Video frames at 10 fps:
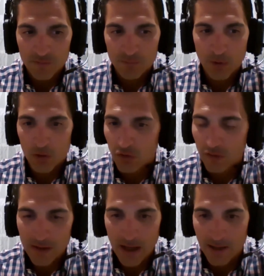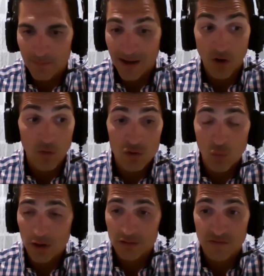Personally, I've always
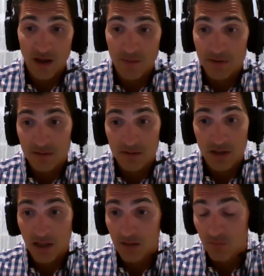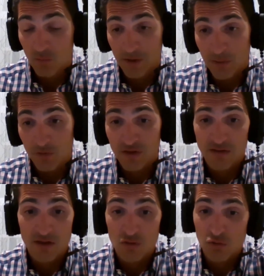worked. When I was
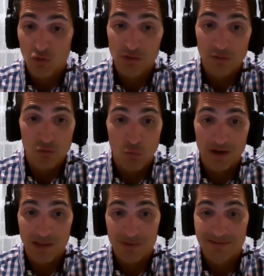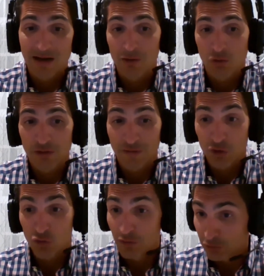16 years old, I was working at McDonald's on the
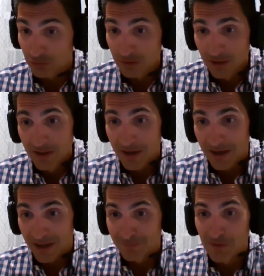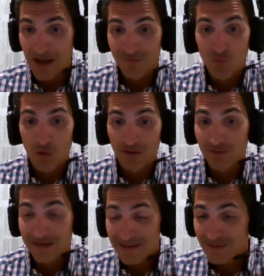grill. I've worked
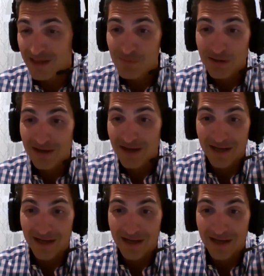landscaping.